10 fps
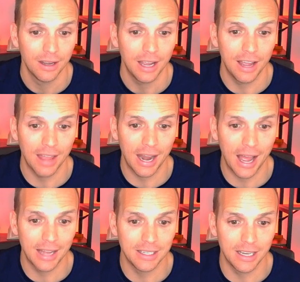And that
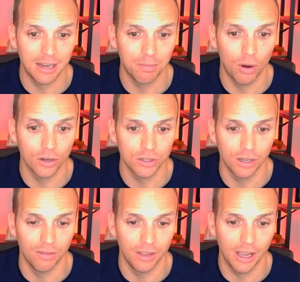adds in parts
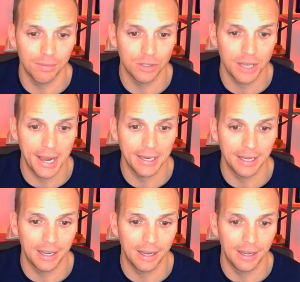of the upstate,